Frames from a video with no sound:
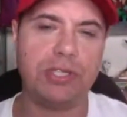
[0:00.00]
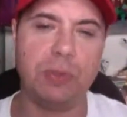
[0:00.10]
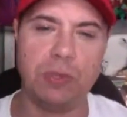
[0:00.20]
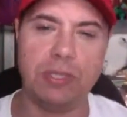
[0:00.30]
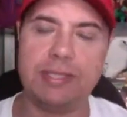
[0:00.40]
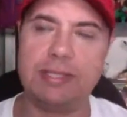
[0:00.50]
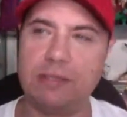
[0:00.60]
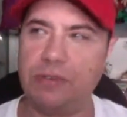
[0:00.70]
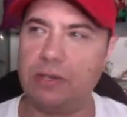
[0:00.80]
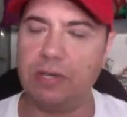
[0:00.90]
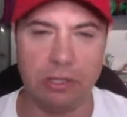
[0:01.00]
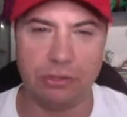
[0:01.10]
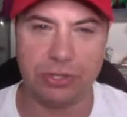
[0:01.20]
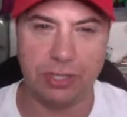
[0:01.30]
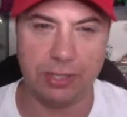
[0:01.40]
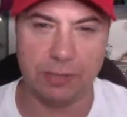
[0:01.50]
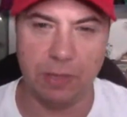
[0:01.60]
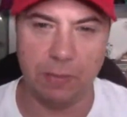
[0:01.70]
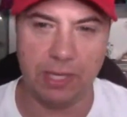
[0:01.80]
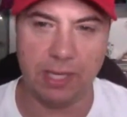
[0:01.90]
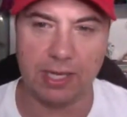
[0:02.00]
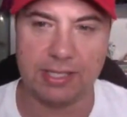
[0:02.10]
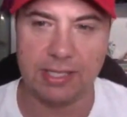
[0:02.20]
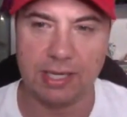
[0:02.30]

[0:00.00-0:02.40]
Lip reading: was very interesting to me, because